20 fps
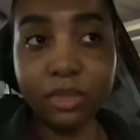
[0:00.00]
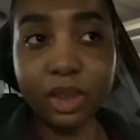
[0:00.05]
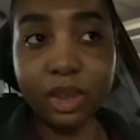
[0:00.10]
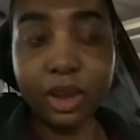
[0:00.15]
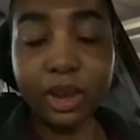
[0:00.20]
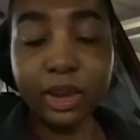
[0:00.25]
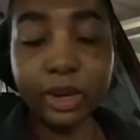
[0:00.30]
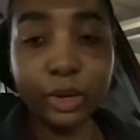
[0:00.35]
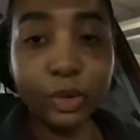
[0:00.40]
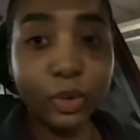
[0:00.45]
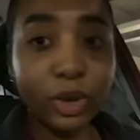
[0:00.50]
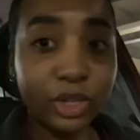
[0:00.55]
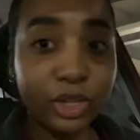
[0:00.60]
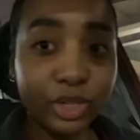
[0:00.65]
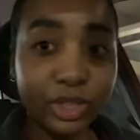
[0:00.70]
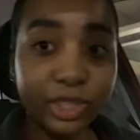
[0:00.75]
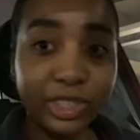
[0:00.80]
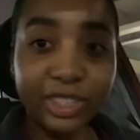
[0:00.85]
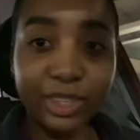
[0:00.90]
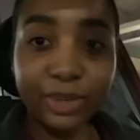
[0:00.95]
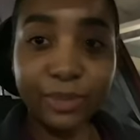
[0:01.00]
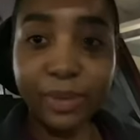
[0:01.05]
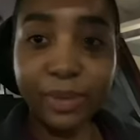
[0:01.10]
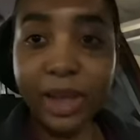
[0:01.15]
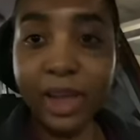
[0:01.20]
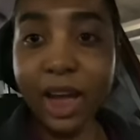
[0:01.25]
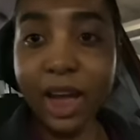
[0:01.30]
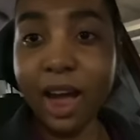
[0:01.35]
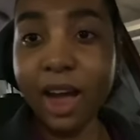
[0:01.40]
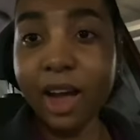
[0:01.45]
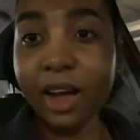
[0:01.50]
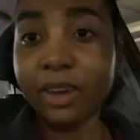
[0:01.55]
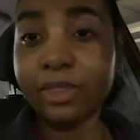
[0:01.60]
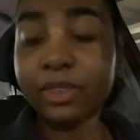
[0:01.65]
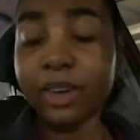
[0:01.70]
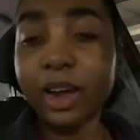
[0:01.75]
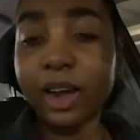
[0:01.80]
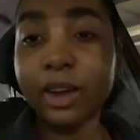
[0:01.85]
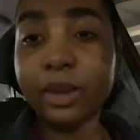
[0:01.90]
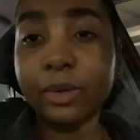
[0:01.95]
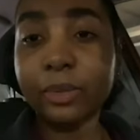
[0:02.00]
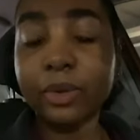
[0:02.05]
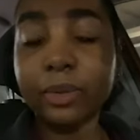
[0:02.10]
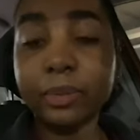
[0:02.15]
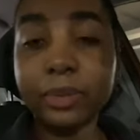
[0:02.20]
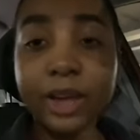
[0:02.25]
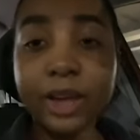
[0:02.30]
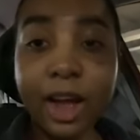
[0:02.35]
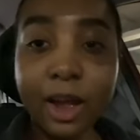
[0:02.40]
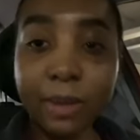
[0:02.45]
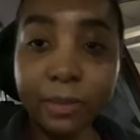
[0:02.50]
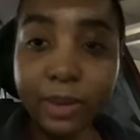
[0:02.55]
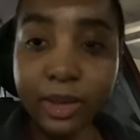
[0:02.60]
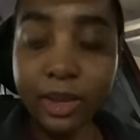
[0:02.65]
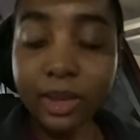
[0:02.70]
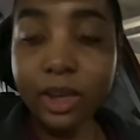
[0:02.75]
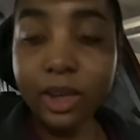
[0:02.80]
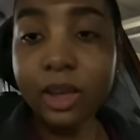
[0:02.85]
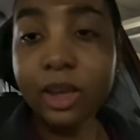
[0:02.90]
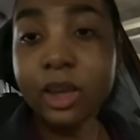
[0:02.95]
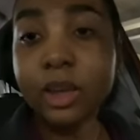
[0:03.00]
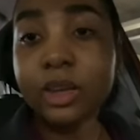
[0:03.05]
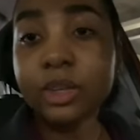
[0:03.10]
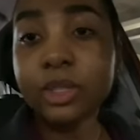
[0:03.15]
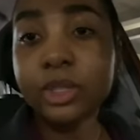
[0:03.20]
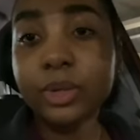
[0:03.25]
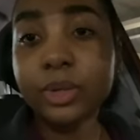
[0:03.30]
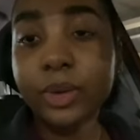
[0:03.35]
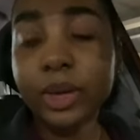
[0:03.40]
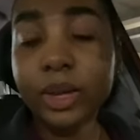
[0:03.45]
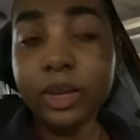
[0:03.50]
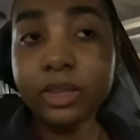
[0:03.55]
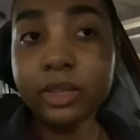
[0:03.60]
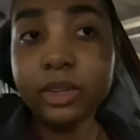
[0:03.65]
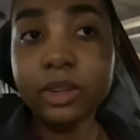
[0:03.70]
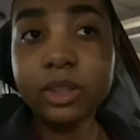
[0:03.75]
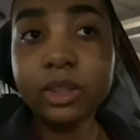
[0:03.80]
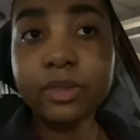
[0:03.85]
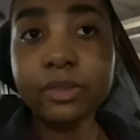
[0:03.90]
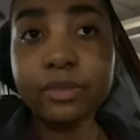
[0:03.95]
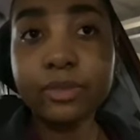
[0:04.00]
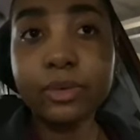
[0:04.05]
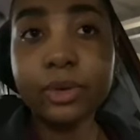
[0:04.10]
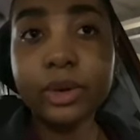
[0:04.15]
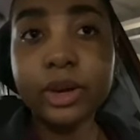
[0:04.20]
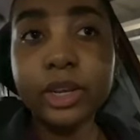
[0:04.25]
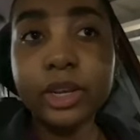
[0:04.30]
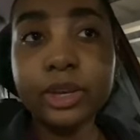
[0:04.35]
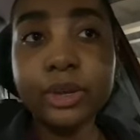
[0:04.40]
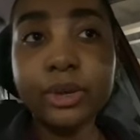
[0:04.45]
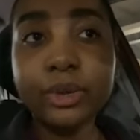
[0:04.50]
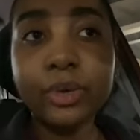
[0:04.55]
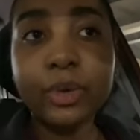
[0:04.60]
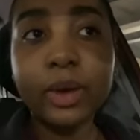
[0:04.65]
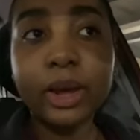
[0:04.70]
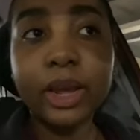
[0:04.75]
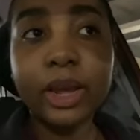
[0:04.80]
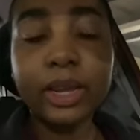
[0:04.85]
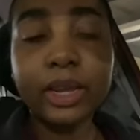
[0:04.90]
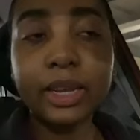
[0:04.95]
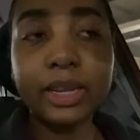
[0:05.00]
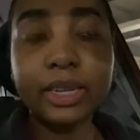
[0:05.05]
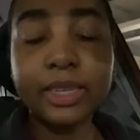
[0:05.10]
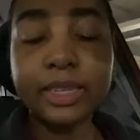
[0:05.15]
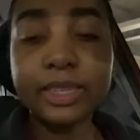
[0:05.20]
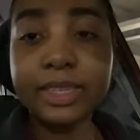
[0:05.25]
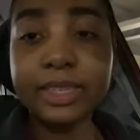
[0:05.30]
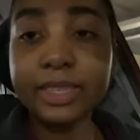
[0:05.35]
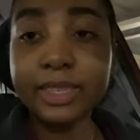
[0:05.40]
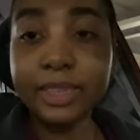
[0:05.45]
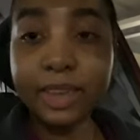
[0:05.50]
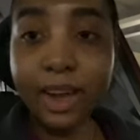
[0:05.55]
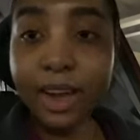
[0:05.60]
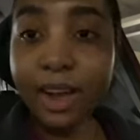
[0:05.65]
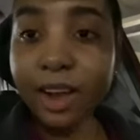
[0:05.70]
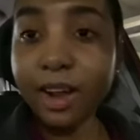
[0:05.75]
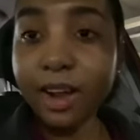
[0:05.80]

Any questions you may have, I would be happy to answer them for you. And yeah,